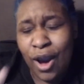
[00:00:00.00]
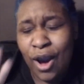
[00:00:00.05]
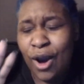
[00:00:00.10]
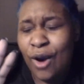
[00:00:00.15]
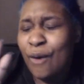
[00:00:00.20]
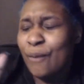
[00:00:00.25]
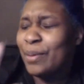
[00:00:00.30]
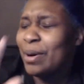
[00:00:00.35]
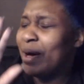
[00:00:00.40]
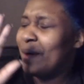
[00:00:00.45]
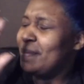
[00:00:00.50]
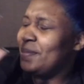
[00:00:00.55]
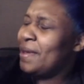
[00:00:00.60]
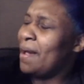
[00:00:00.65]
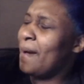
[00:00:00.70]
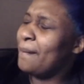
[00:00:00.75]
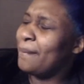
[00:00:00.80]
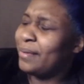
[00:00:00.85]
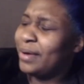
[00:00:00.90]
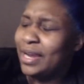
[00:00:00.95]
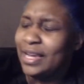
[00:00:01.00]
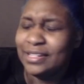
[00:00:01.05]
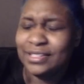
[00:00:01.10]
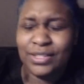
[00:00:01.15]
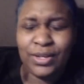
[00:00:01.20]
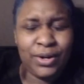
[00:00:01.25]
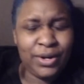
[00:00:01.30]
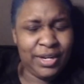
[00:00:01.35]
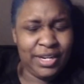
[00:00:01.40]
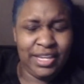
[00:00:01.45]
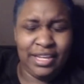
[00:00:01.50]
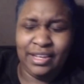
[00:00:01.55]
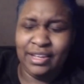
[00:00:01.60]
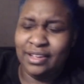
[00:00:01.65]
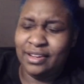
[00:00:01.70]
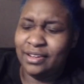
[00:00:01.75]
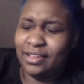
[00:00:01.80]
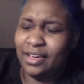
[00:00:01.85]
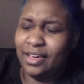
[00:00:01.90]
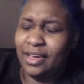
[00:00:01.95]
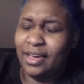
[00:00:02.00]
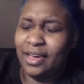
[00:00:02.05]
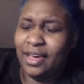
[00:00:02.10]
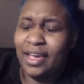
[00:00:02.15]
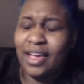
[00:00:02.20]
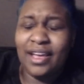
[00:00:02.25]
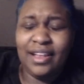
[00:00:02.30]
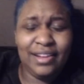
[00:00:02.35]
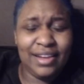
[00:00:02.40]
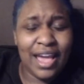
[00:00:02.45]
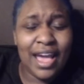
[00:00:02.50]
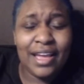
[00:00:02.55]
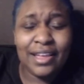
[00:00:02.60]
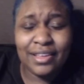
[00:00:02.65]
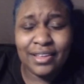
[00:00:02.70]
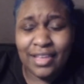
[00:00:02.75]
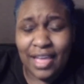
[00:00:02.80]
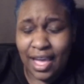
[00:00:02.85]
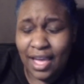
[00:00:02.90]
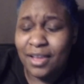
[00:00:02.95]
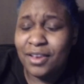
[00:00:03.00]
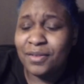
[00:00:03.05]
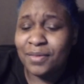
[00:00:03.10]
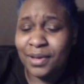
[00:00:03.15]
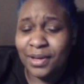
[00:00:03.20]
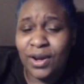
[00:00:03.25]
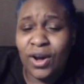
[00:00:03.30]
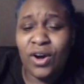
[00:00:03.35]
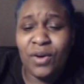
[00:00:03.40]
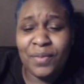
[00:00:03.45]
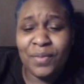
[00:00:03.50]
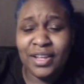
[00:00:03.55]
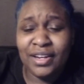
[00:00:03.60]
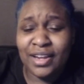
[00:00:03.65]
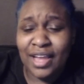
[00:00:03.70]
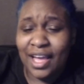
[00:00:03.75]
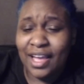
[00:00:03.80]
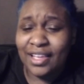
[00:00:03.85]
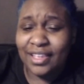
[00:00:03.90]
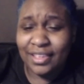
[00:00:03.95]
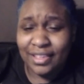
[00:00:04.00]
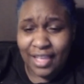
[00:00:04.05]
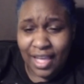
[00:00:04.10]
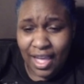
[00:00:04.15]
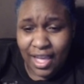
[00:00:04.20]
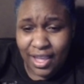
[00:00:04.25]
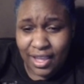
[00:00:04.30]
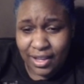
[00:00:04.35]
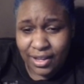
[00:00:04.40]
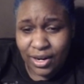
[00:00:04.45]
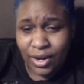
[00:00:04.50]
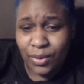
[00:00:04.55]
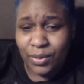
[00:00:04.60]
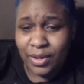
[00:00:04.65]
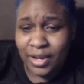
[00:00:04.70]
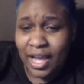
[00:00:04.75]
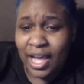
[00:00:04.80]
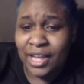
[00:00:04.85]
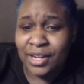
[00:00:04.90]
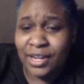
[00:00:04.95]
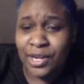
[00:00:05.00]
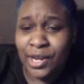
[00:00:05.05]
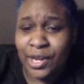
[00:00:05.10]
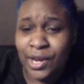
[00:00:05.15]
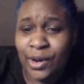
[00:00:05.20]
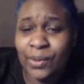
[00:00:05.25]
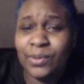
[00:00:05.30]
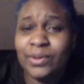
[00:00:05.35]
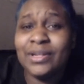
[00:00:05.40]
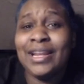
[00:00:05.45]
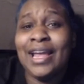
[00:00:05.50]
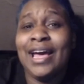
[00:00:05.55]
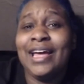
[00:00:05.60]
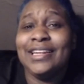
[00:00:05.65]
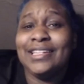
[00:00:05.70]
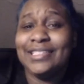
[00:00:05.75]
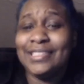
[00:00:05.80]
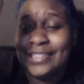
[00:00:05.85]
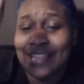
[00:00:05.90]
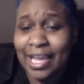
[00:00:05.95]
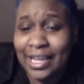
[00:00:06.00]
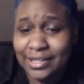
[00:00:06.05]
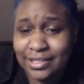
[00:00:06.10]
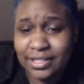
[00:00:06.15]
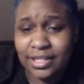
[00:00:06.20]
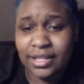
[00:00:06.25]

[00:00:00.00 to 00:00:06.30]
Pump your brakes, Ardeen. Not yet. They call me not yet. Oh God, no, not yet.